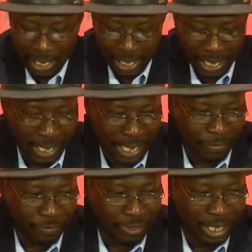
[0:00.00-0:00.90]
And I
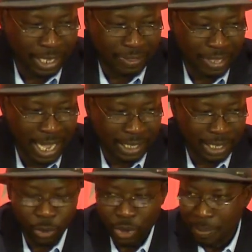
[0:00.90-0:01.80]
think that
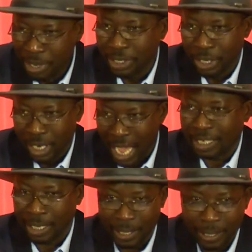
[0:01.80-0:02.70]
we're missing a lot
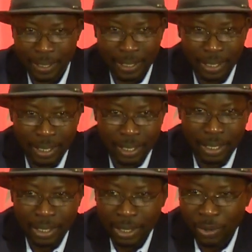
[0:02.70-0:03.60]

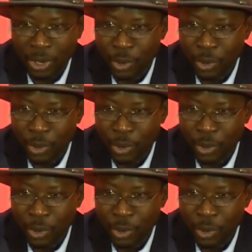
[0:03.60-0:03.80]
when